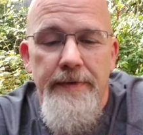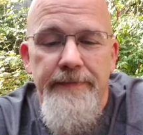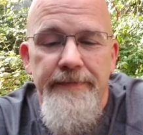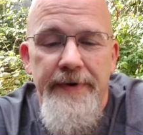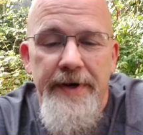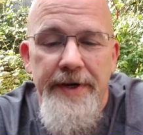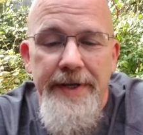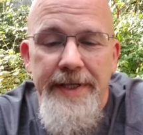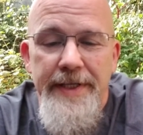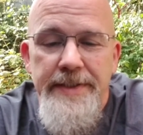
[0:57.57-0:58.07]

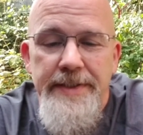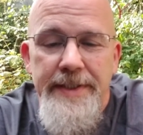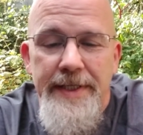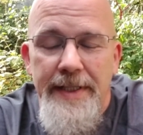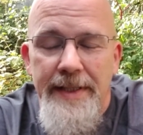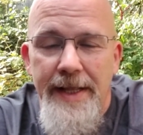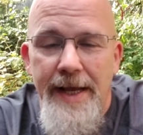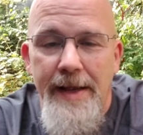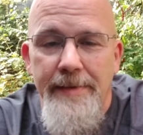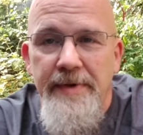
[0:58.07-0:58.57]
Very easy to
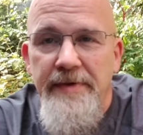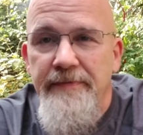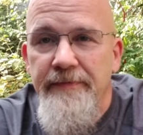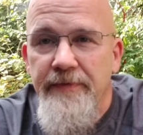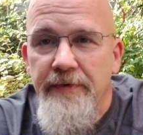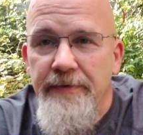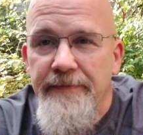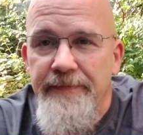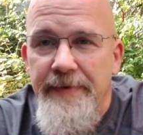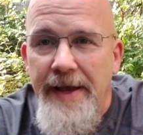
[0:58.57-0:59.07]
climb, even
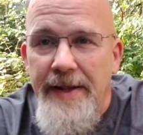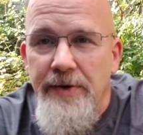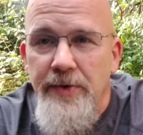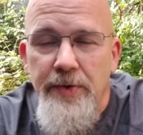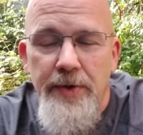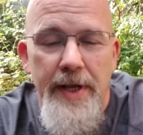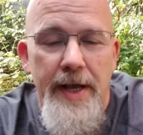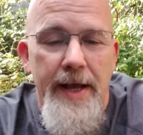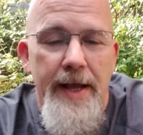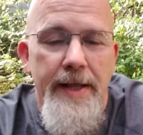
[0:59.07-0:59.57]
for a fat
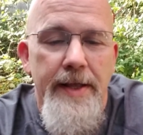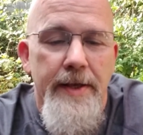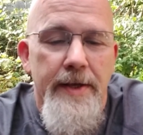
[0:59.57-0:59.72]
old guy